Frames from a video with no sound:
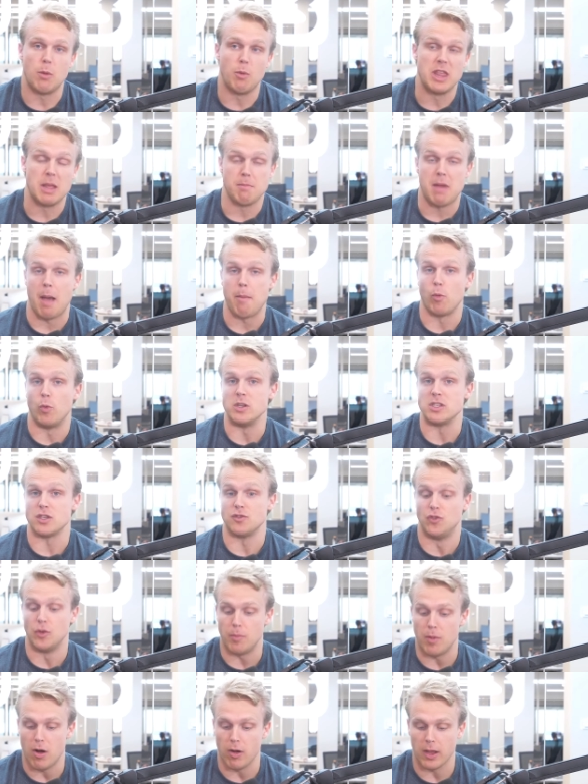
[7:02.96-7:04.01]
we think Miami wins this
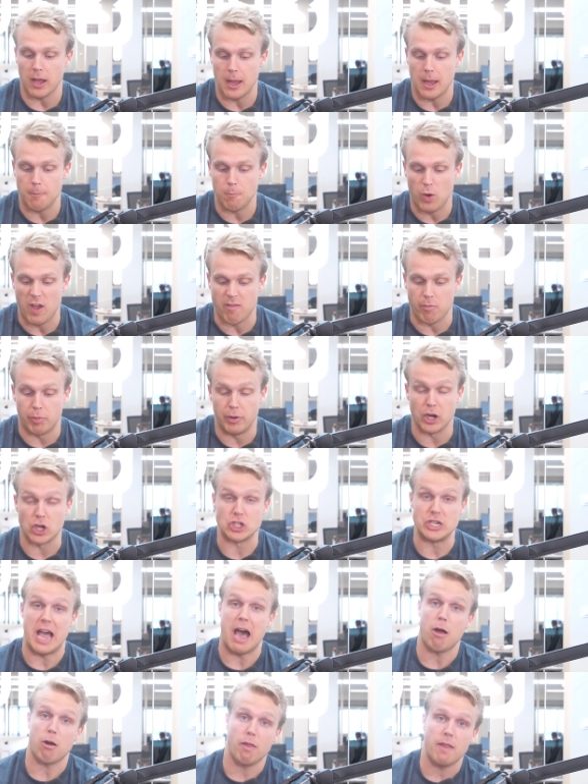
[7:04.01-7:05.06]
football game. We have a prediction
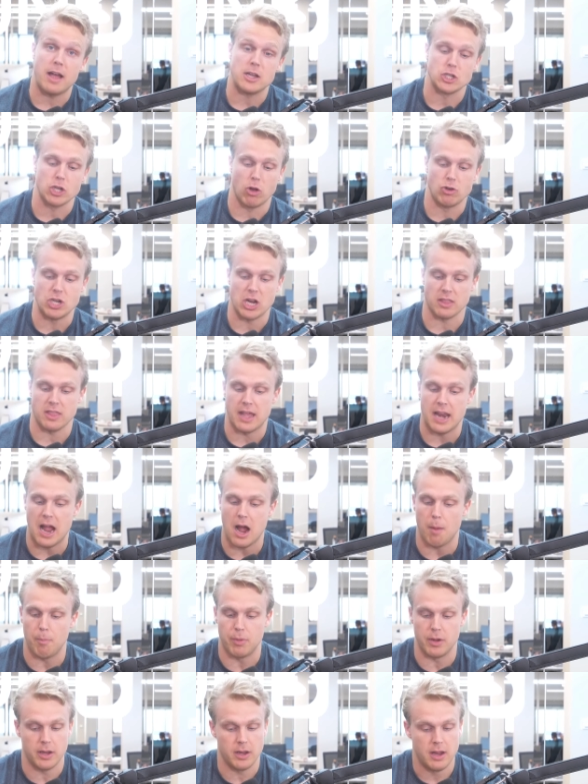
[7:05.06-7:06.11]
out on that, so go check that
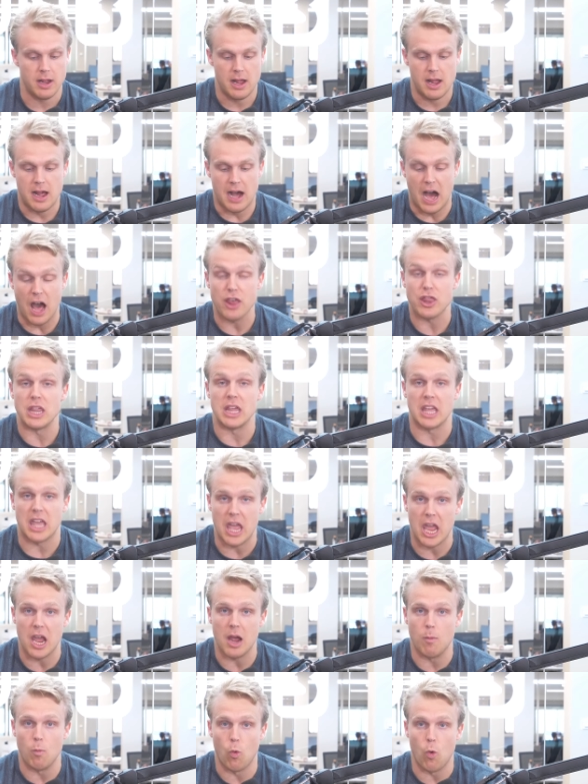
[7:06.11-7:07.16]
out. But I think
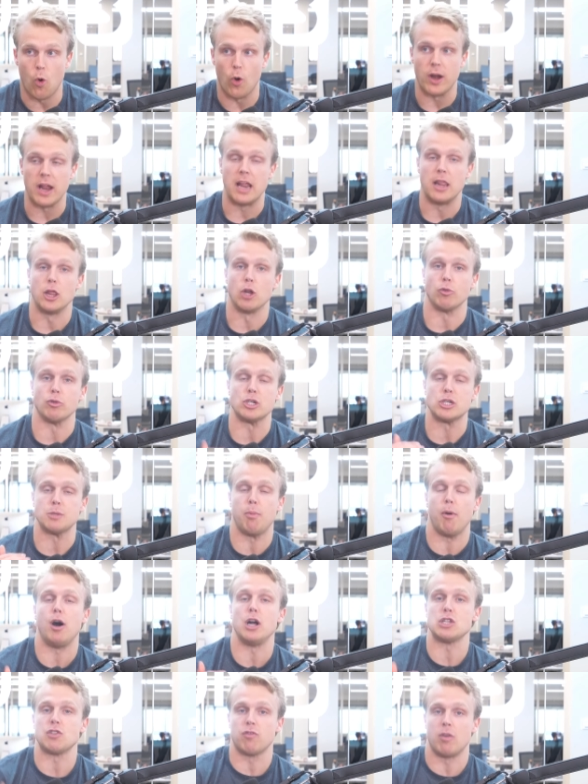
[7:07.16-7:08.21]
Cam Ward and the
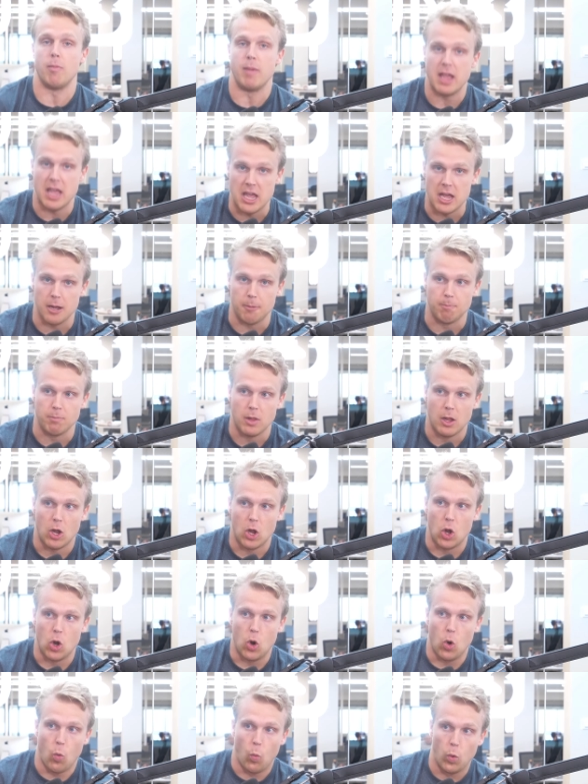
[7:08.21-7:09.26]
response from him
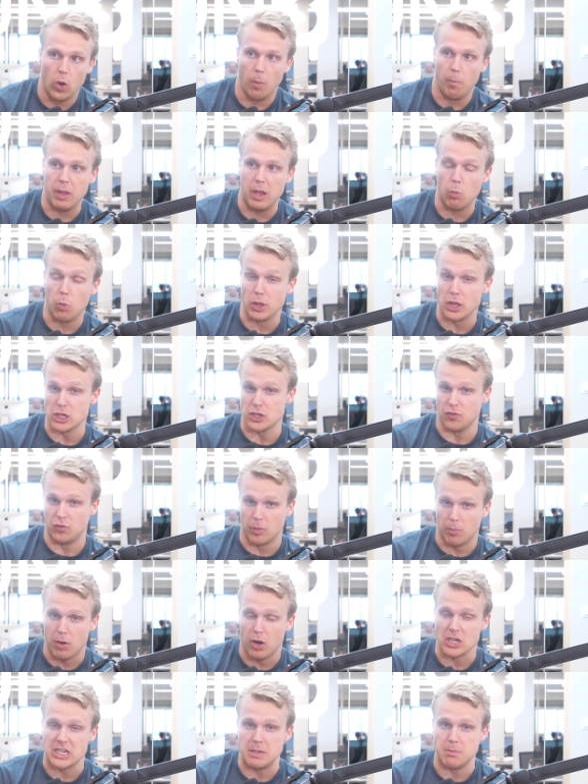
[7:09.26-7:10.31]
will be what this
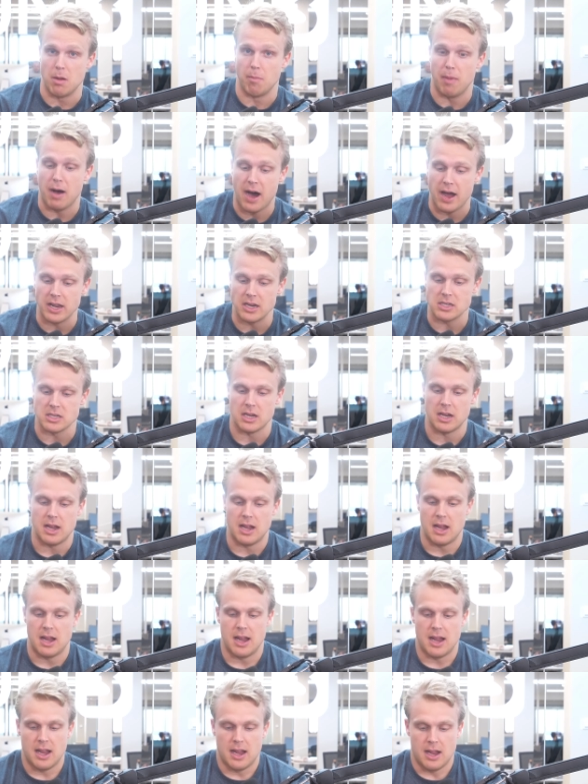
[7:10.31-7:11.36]
football team embodies.
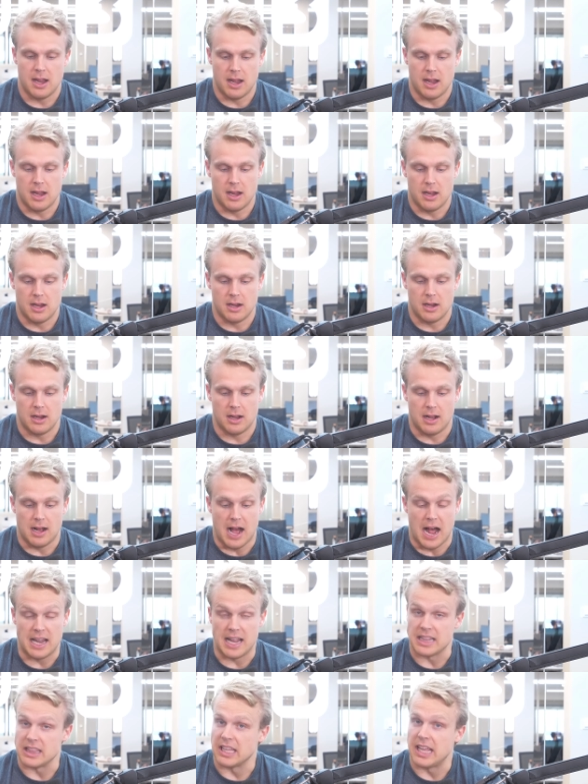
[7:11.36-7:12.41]
I
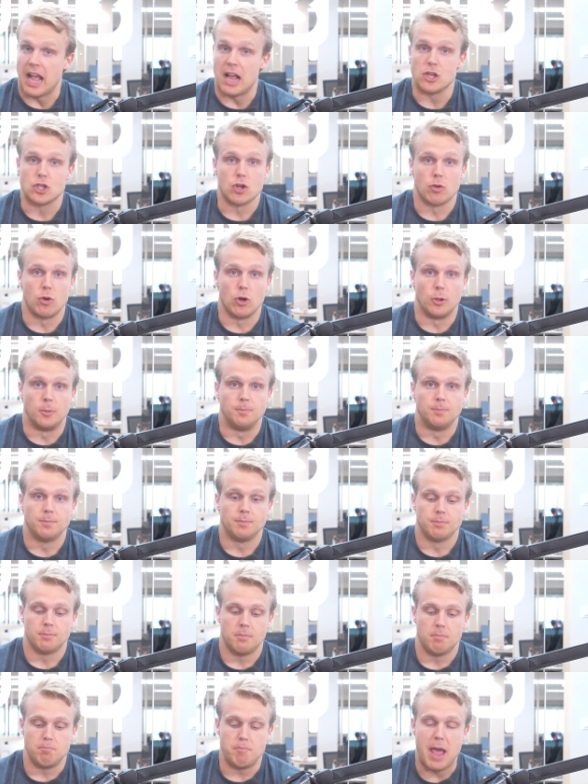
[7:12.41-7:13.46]
like the Canes to roll.
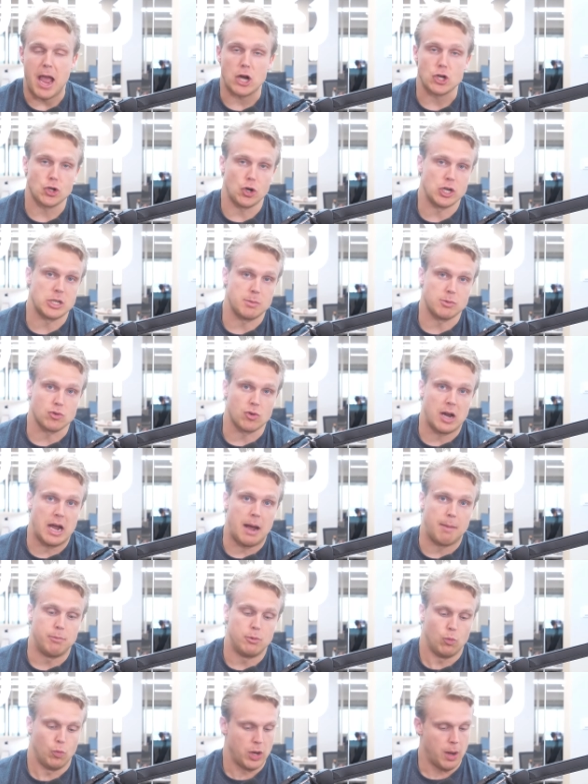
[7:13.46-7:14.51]
Make sure you're
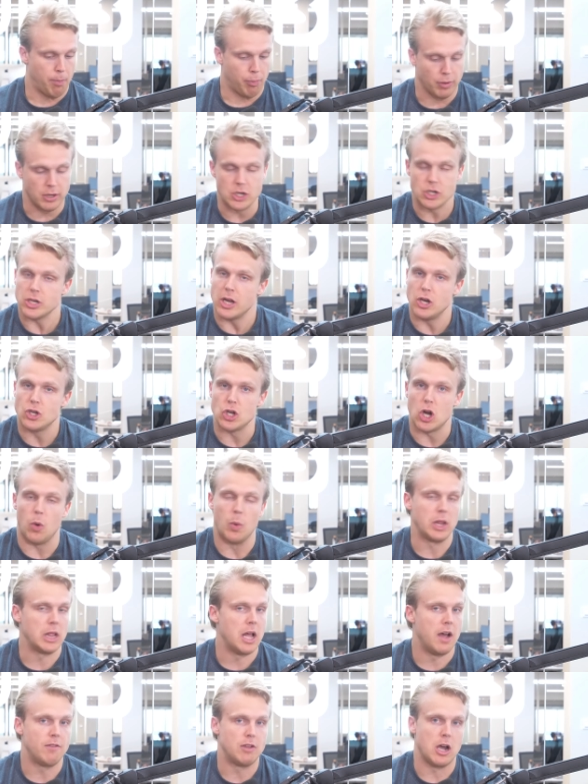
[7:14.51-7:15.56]
subscribed. We appreciate y'all. We
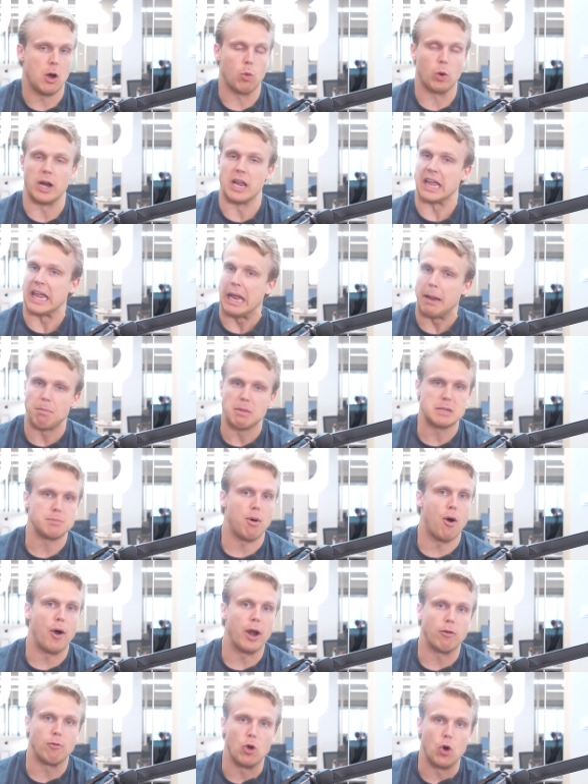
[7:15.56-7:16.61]
love y'all. We're going to keep this
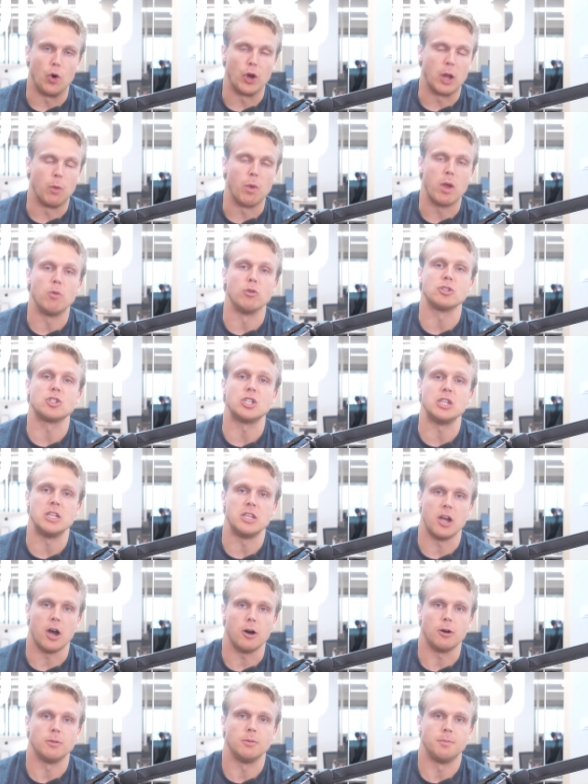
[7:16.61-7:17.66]
party rolling, and we will see
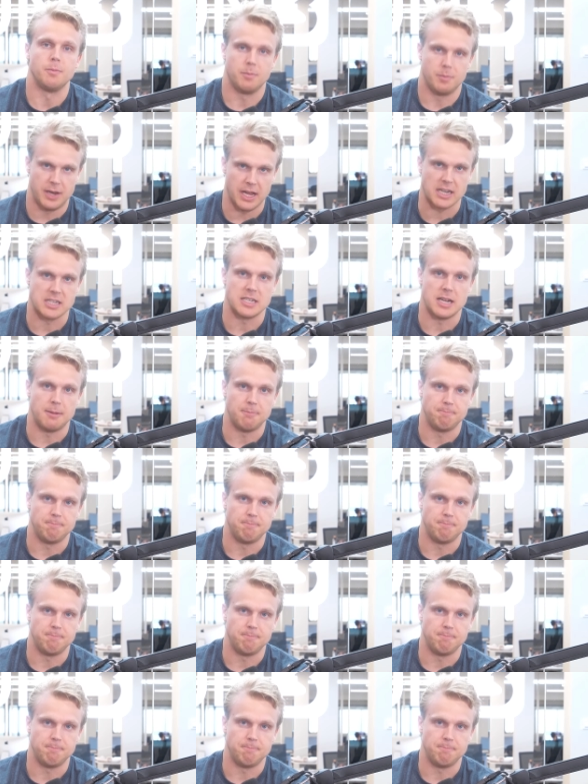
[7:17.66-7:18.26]
y'all next time.